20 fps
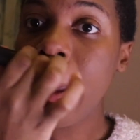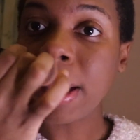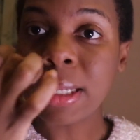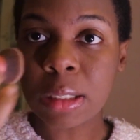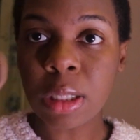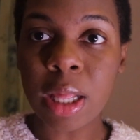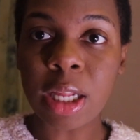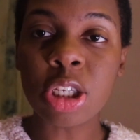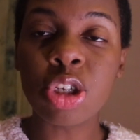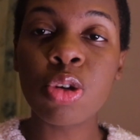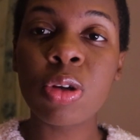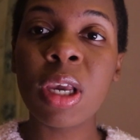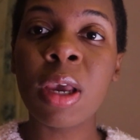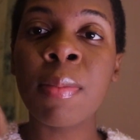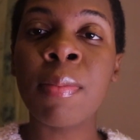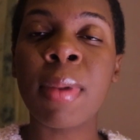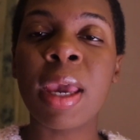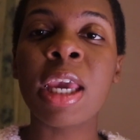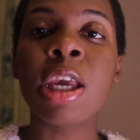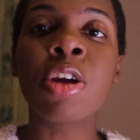so that you
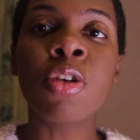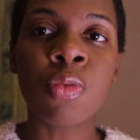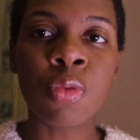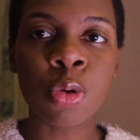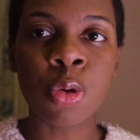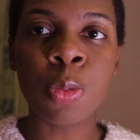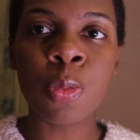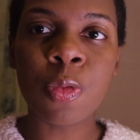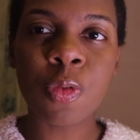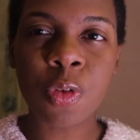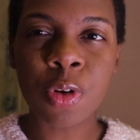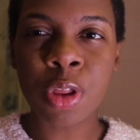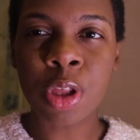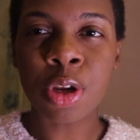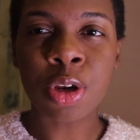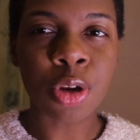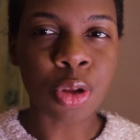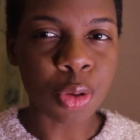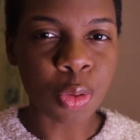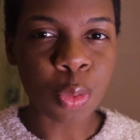can make room for the
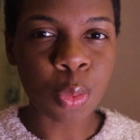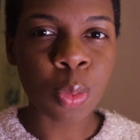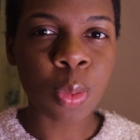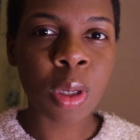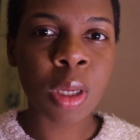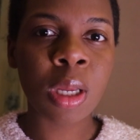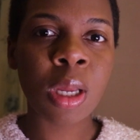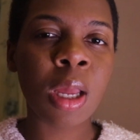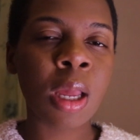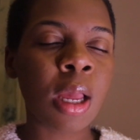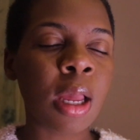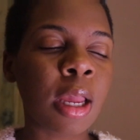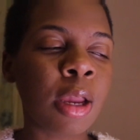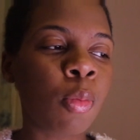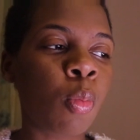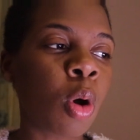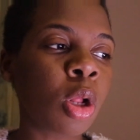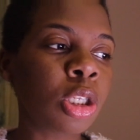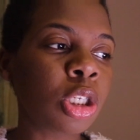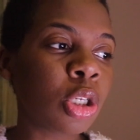new. It
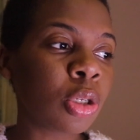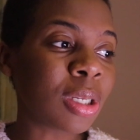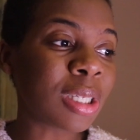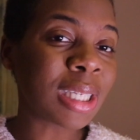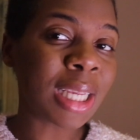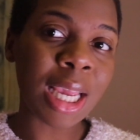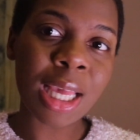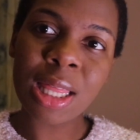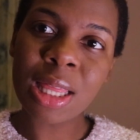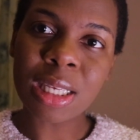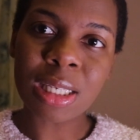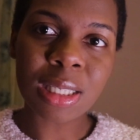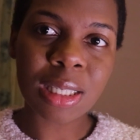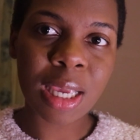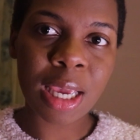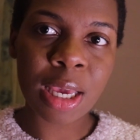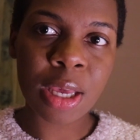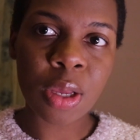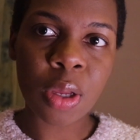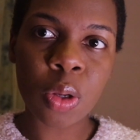wants you to take the
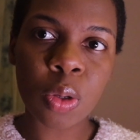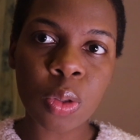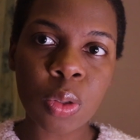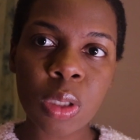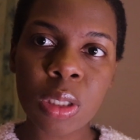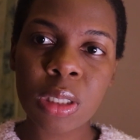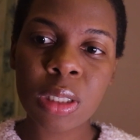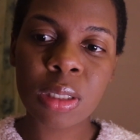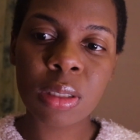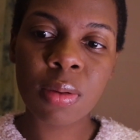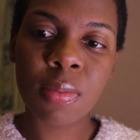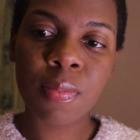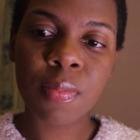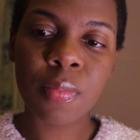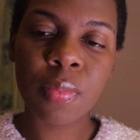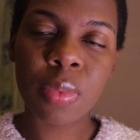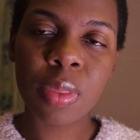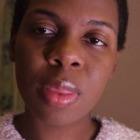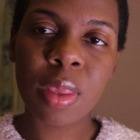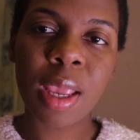skills
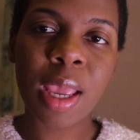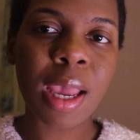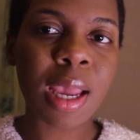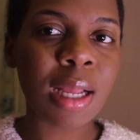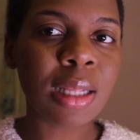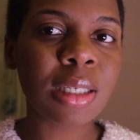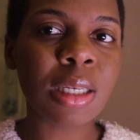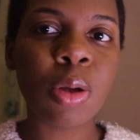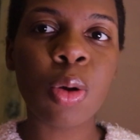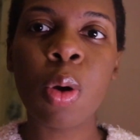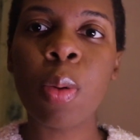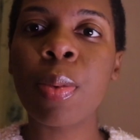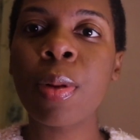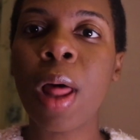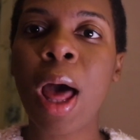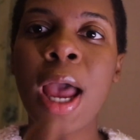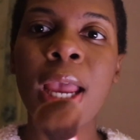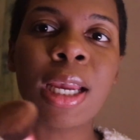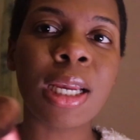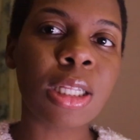and to
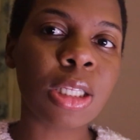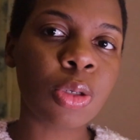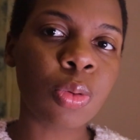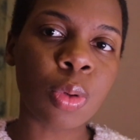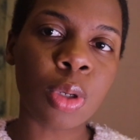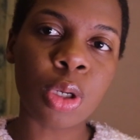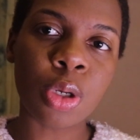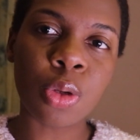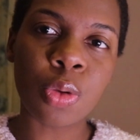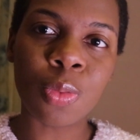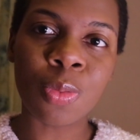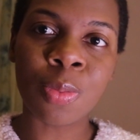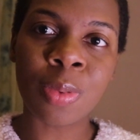apply it to a new